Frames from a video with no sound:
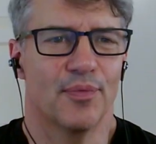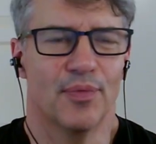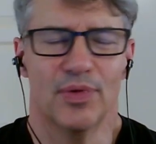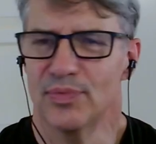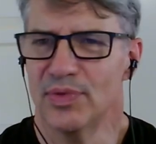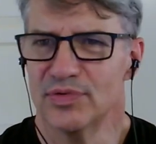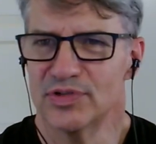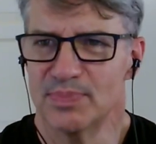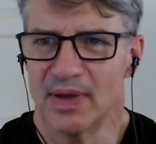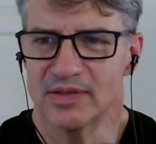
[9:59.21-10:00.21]
With
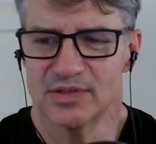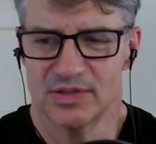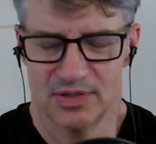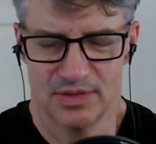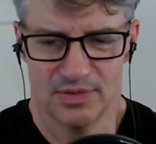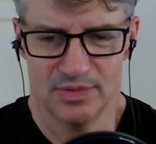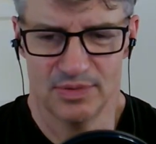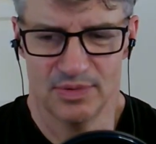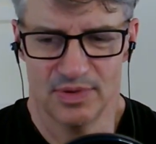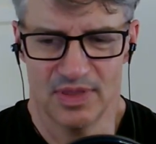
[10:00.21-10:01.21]
respect
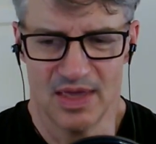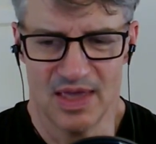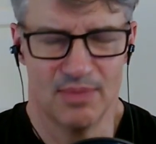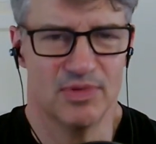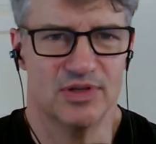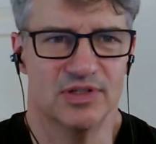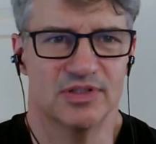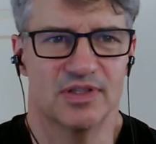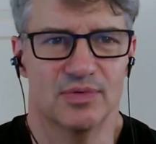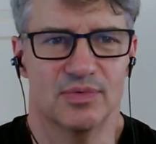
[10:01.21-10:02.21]
to the
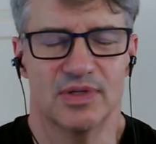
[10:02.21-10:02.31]
images that we